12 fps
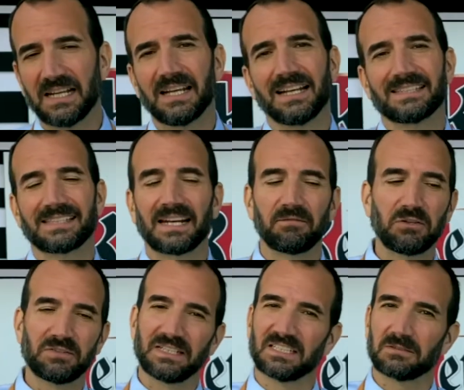Instead of
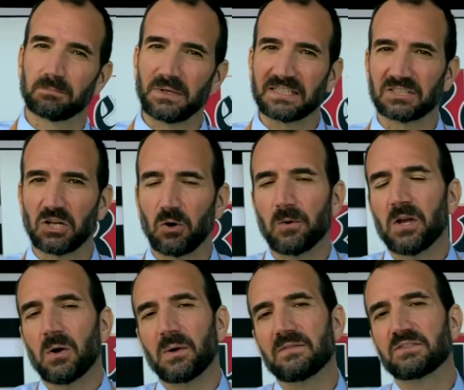using espresso,
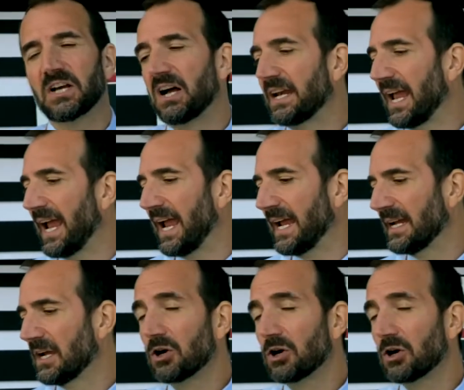we've done a